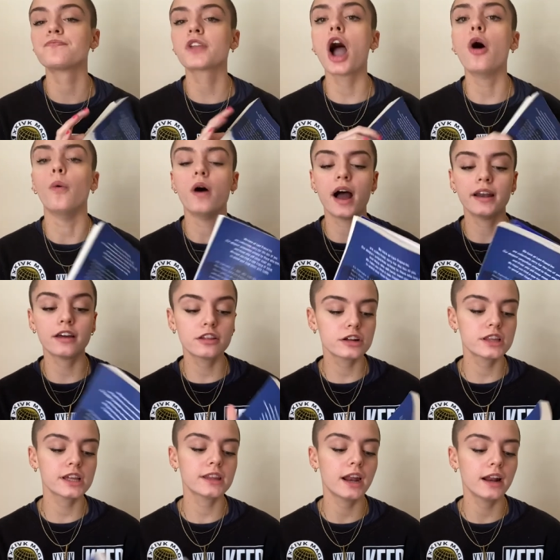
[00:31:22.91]
Oh, another
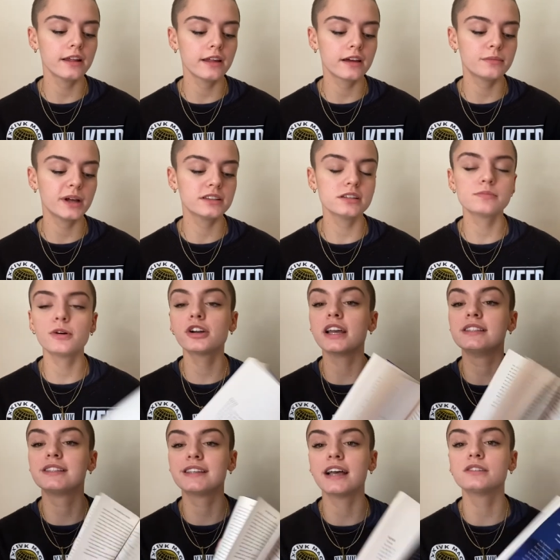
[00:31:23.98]
thing that I like about this book,
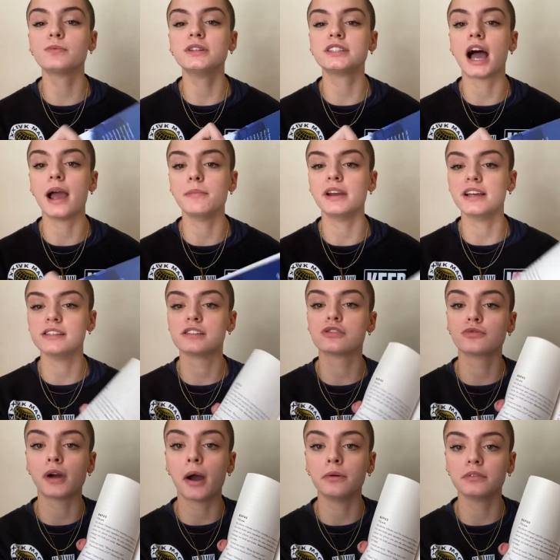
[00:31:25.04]
it says what time it is
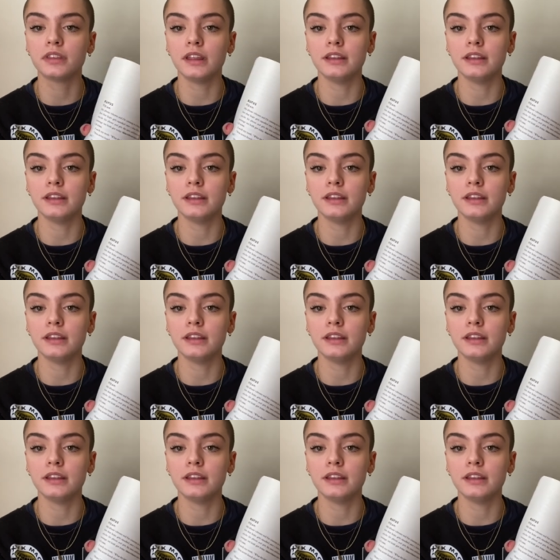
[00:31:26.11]
throughout the